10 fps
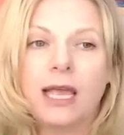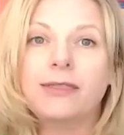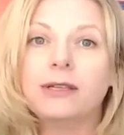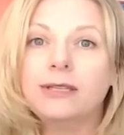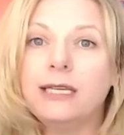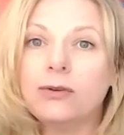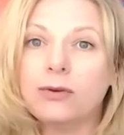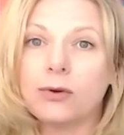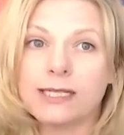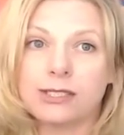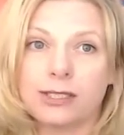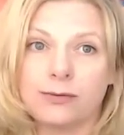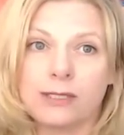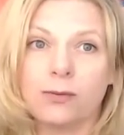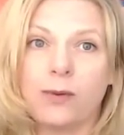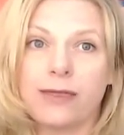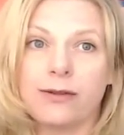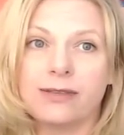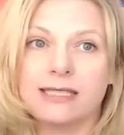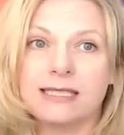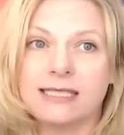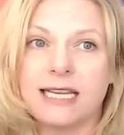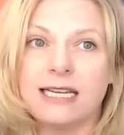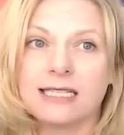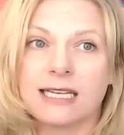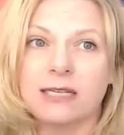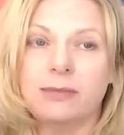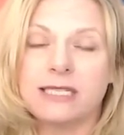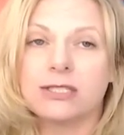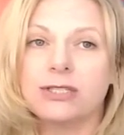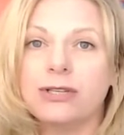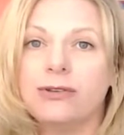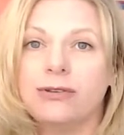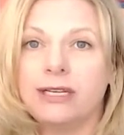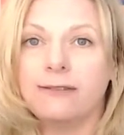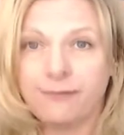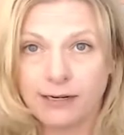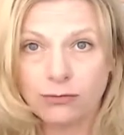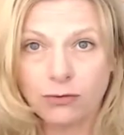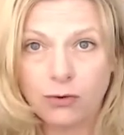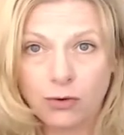and the legal question was whether the state can be sued in federal